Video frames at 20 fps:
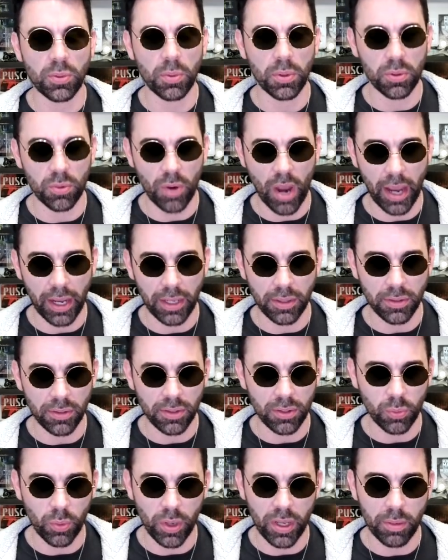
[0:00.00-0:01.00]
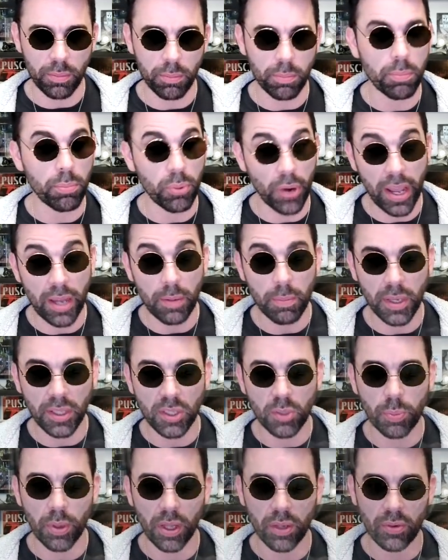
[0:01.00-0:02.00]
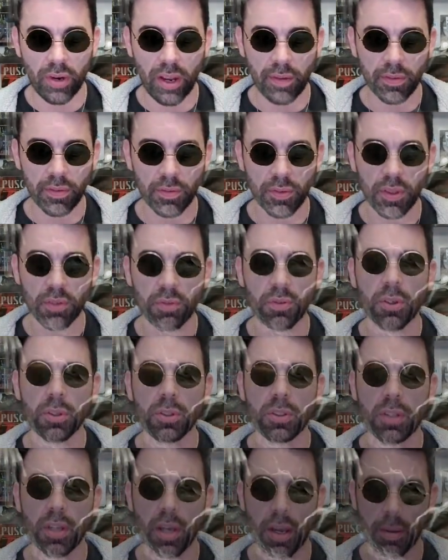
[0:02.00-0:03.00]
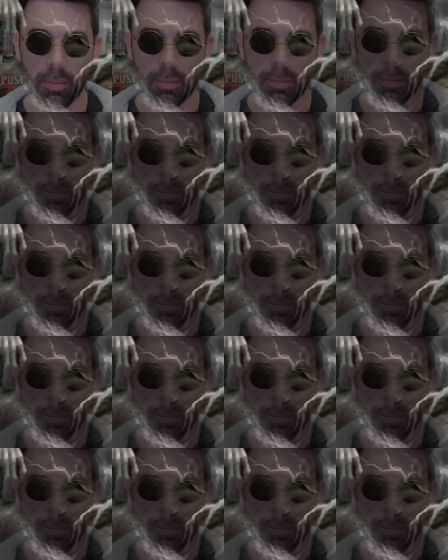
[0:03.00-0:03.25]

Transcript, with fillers: with Dragons, when Bran meets Bloodraven for the first time.